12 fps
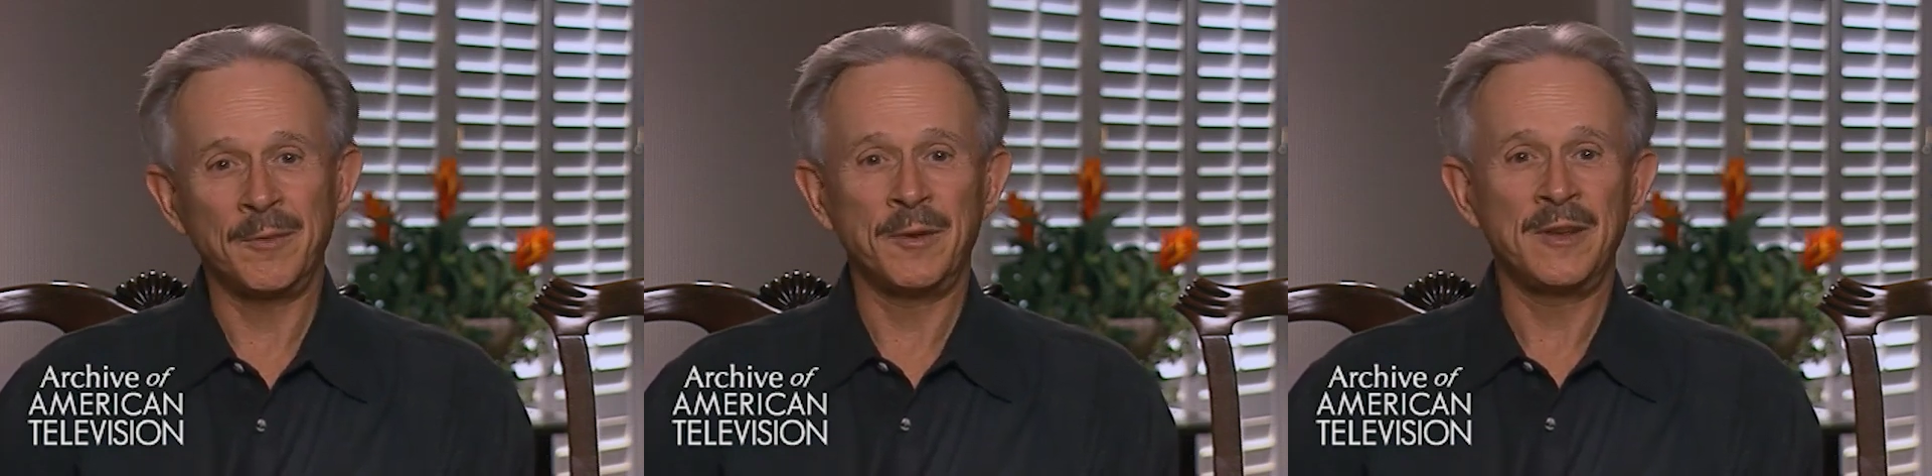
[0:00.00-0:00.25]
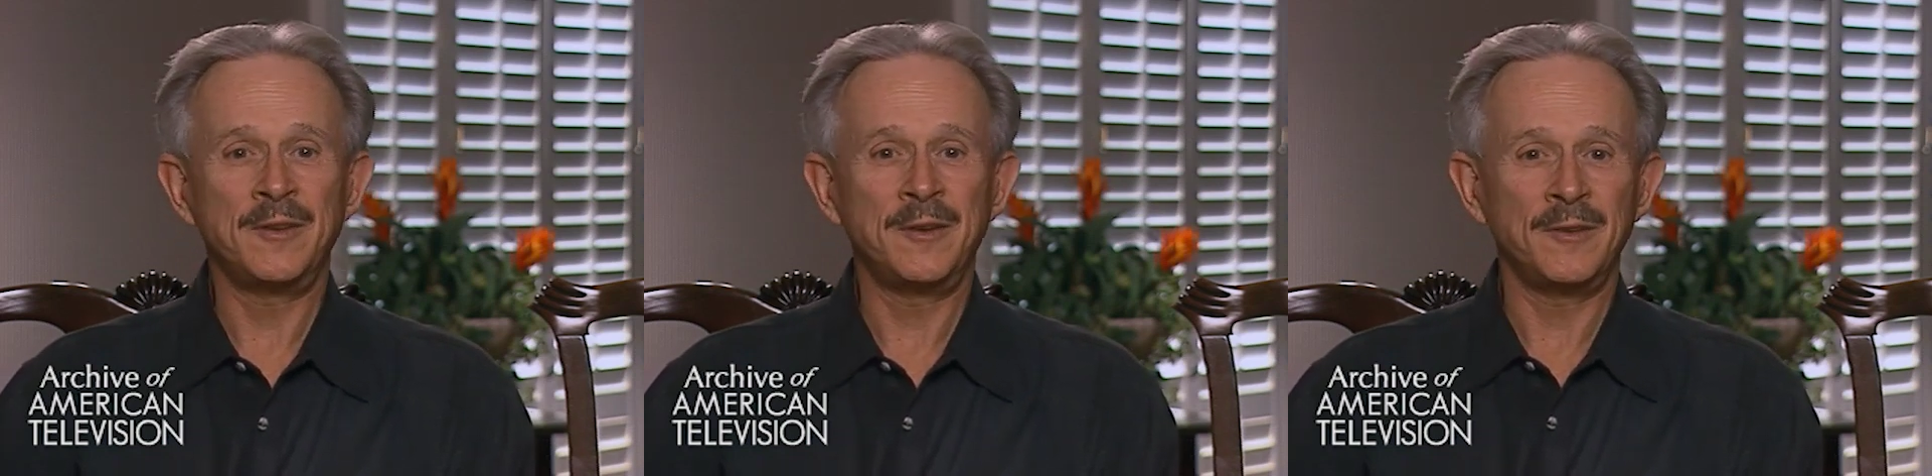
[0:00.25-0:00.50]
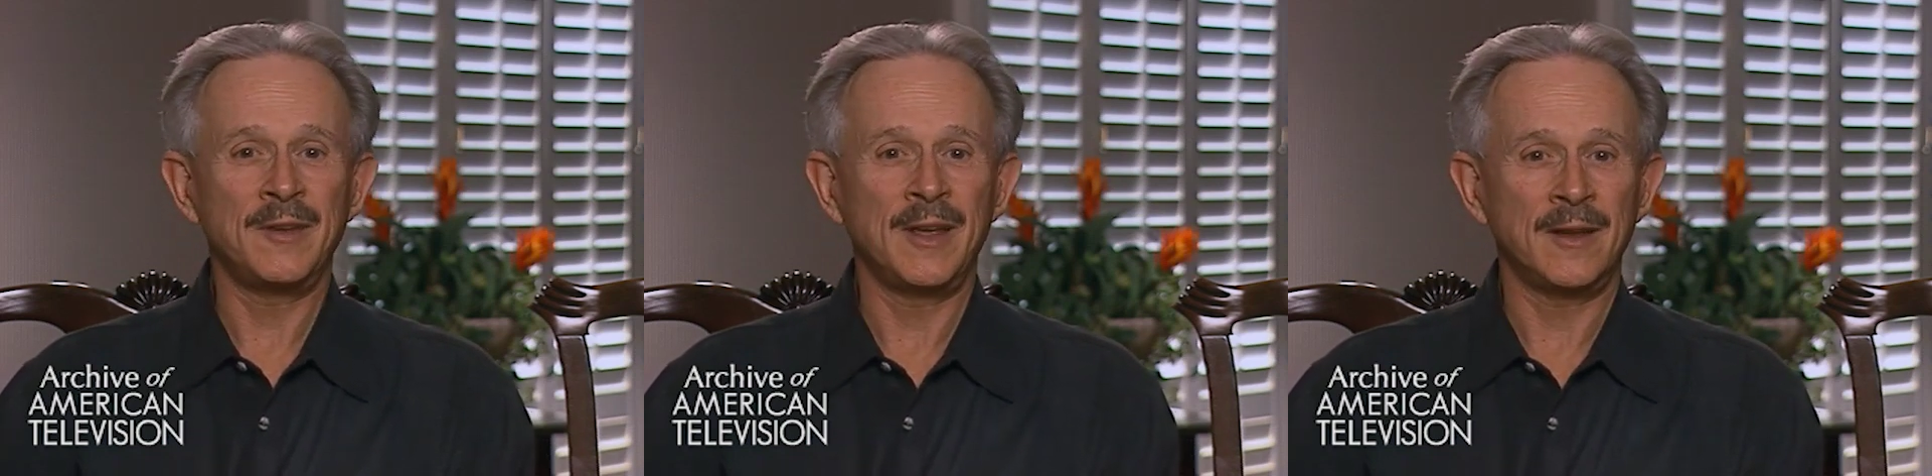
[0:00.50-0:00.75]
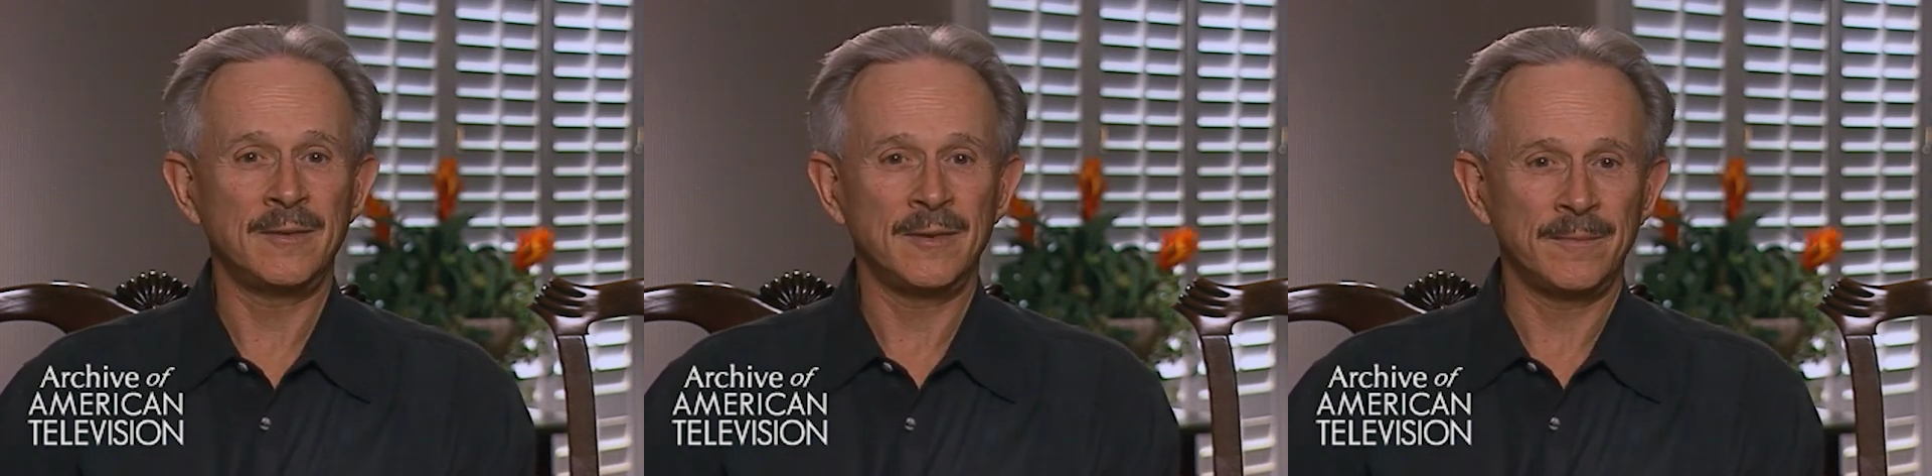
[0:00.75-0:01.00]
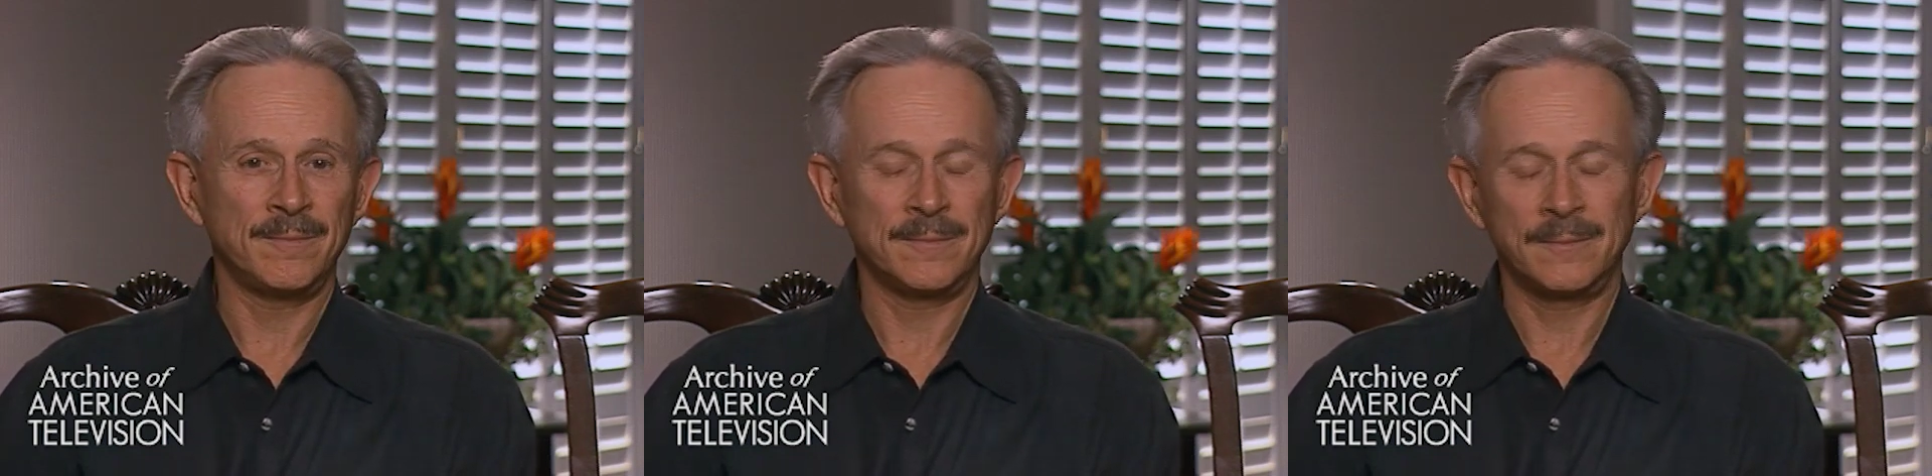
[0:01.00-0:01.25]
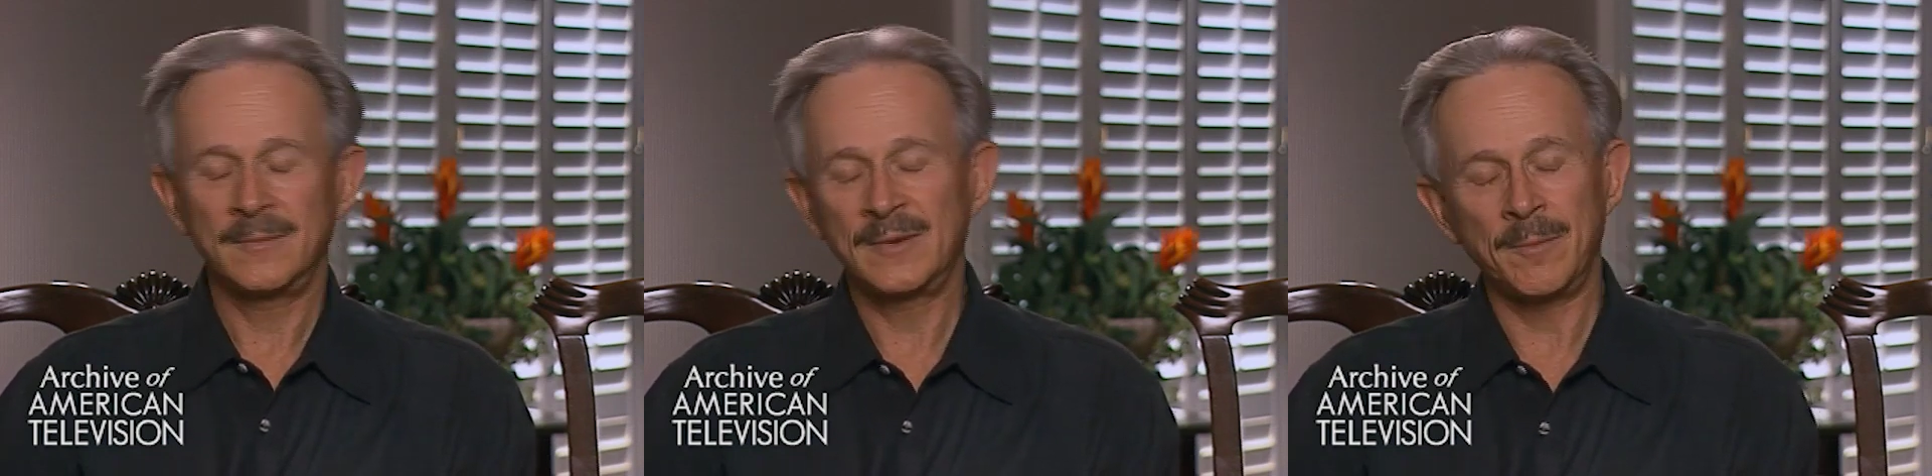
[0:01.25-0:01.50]
And what do you do? You get
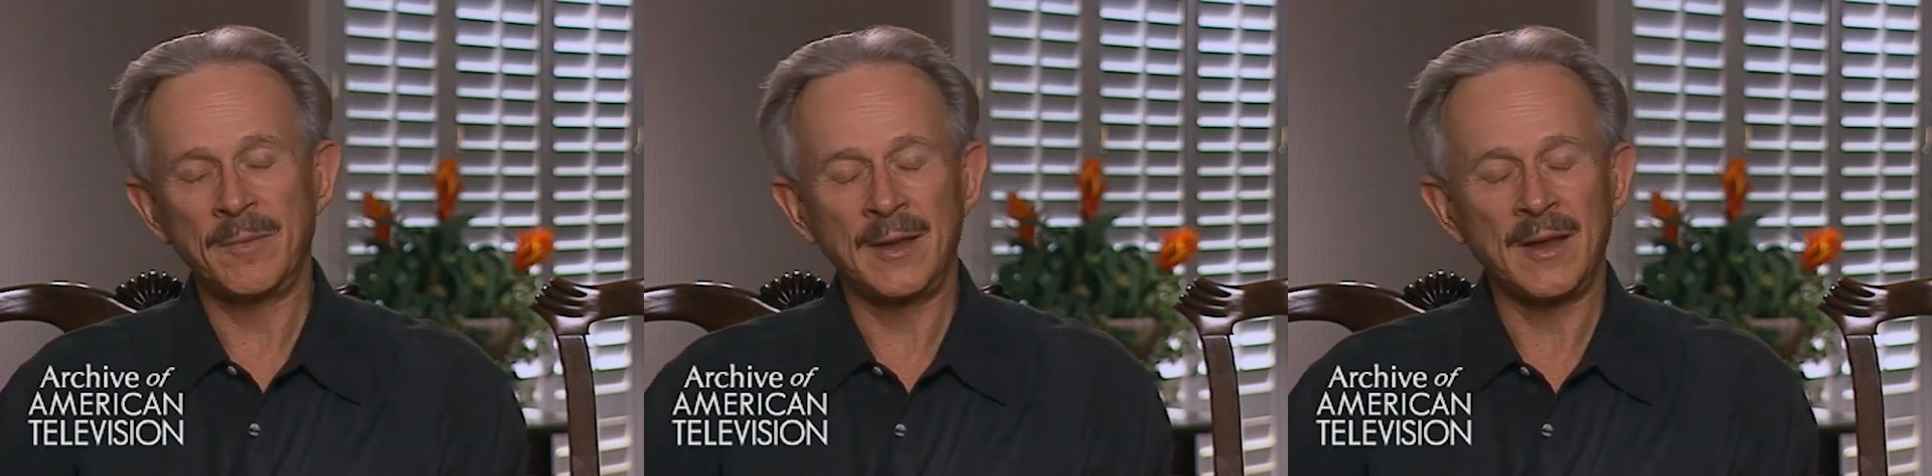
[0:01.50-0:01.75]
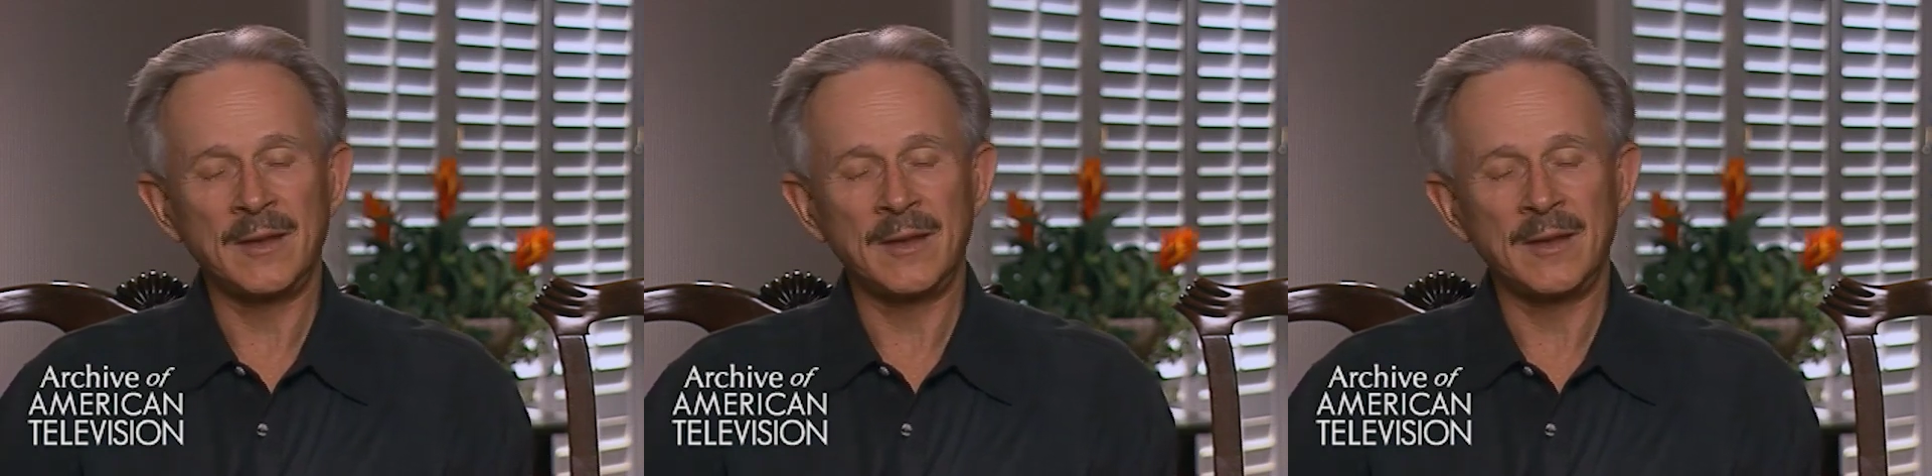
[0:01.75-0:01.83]
something